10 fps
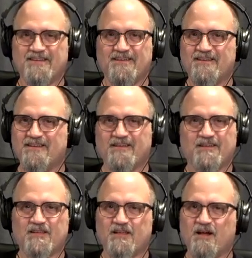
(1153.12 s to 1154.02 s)

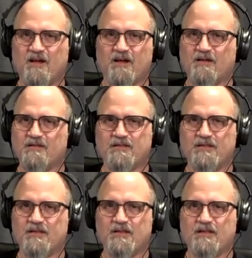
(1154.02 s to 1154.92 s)

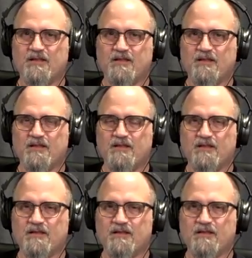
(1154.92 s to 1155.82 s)

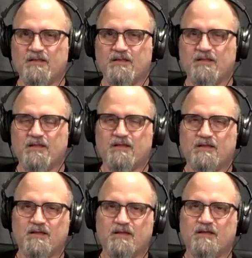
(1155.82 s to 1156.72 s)

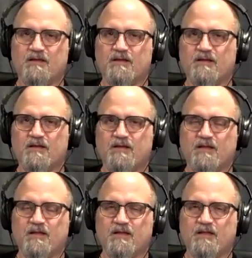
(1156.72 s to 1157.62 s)

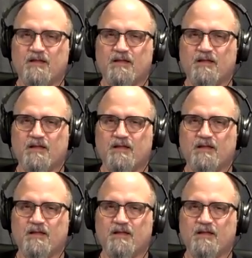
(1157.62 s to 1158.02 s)
This person isn't speaking.